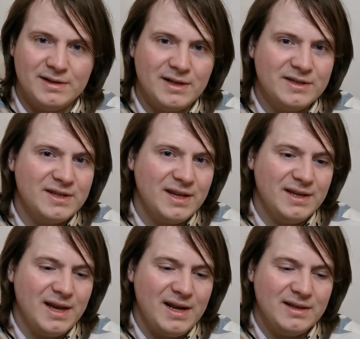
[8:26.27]
like I
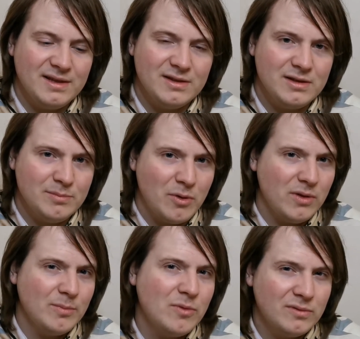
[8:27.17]
say, anything that you
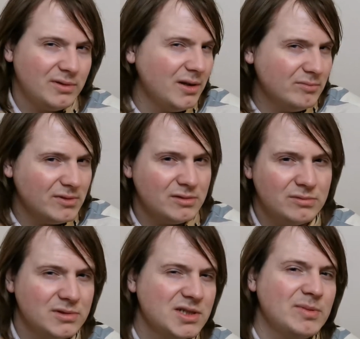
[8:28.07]
put in the portfolio, you might
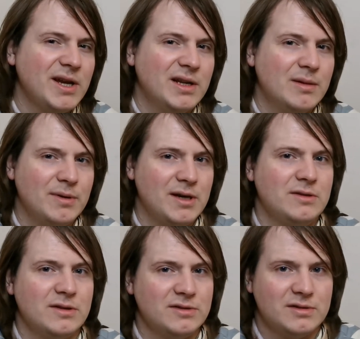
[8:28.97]
want to explain it a bit
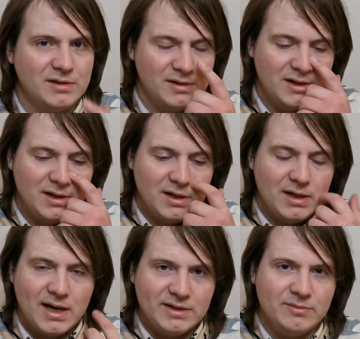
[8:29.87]
just to
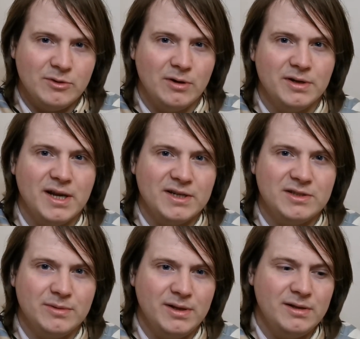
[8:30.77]
add some
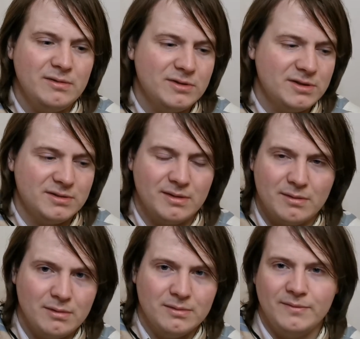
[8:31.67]
context to it. And don't just
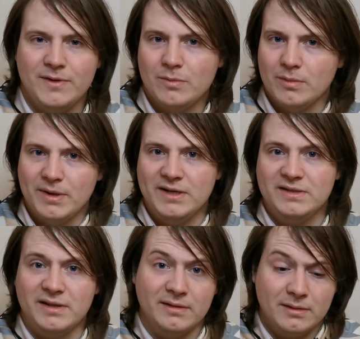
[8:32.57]
throw a few odd
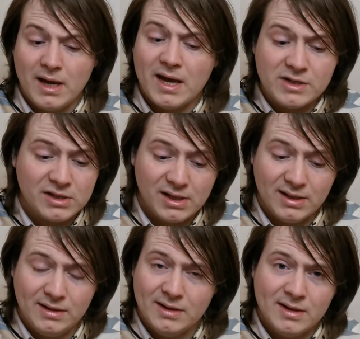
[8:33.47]
pieces in.
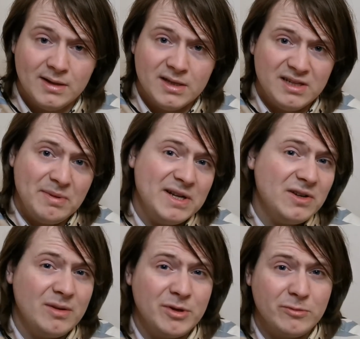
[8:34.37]
Actually spend
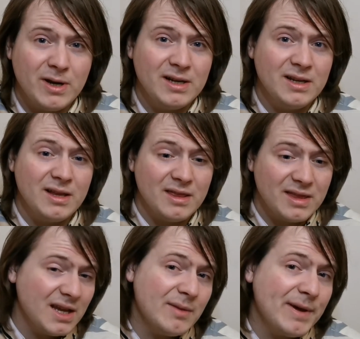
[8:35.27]
time creating it.
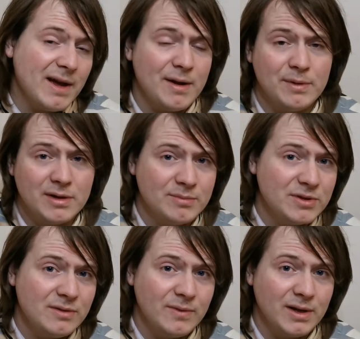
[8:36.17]
Think about how it
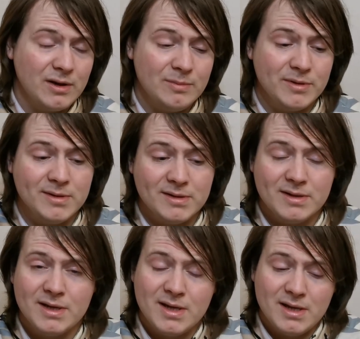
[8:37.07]
comes off when it opens,